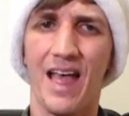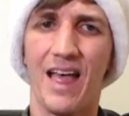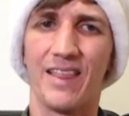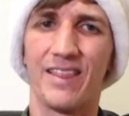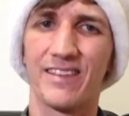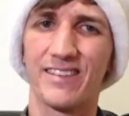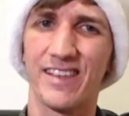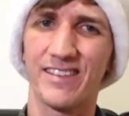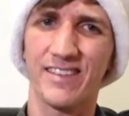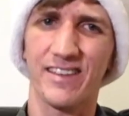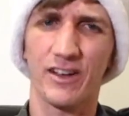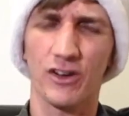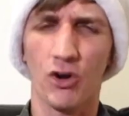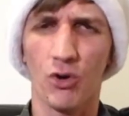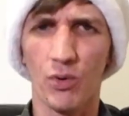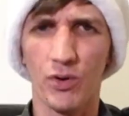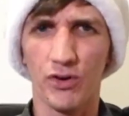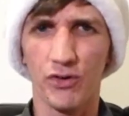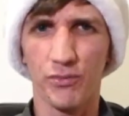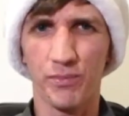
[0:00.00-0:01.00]
This isn't
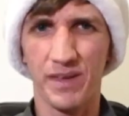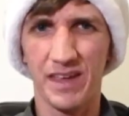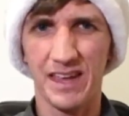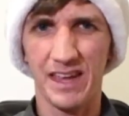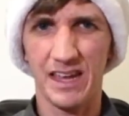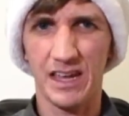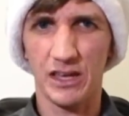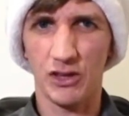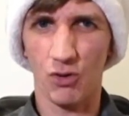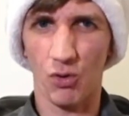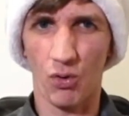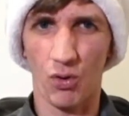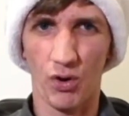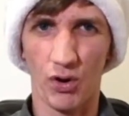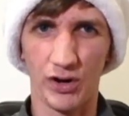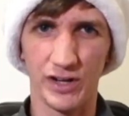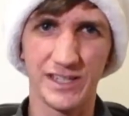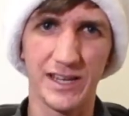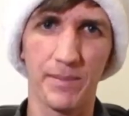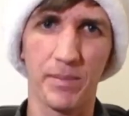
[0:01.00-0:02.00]
going to be
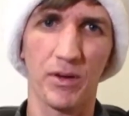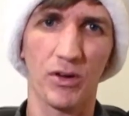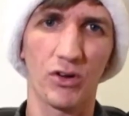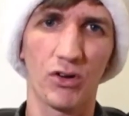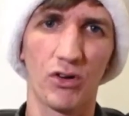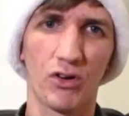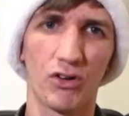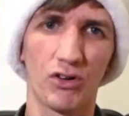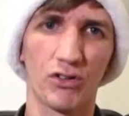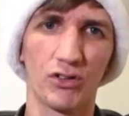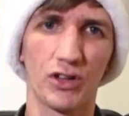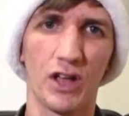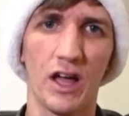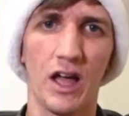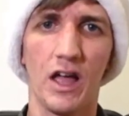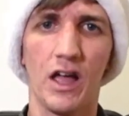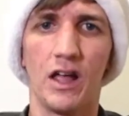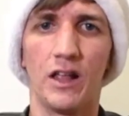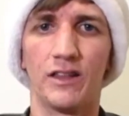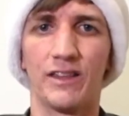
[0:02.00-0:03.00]
your typical,
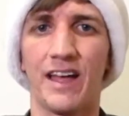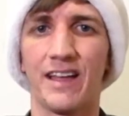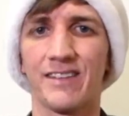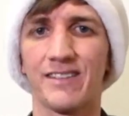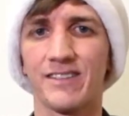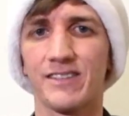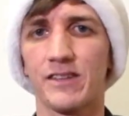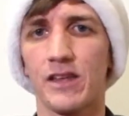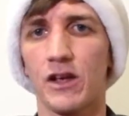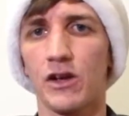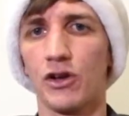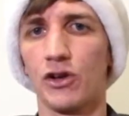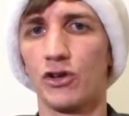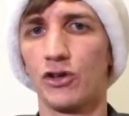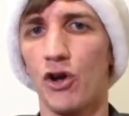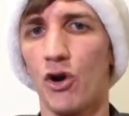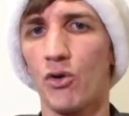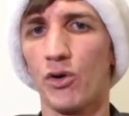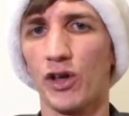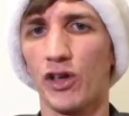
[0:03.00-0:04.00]
let's
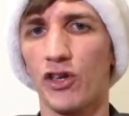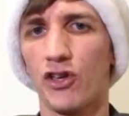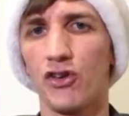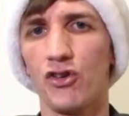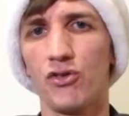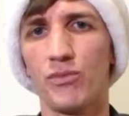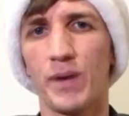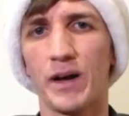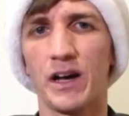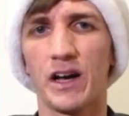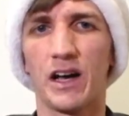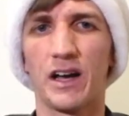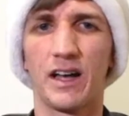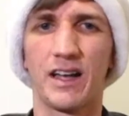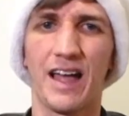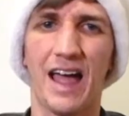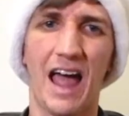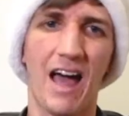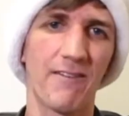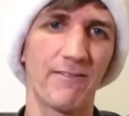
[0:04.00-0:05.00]
go to
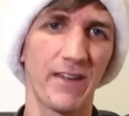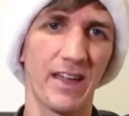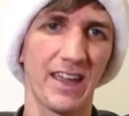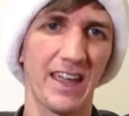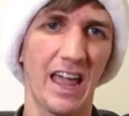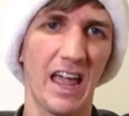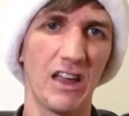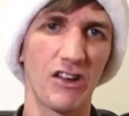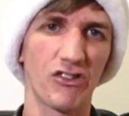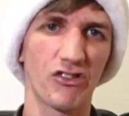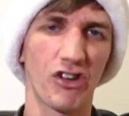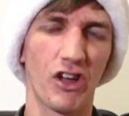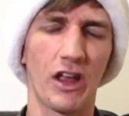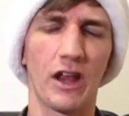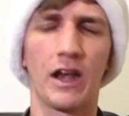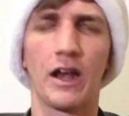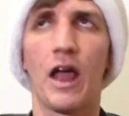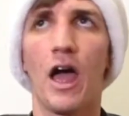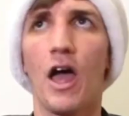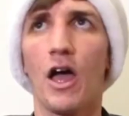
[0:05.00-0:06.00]
Cuba, have
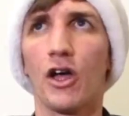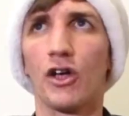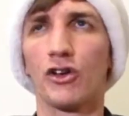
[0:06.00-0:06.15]
vacation,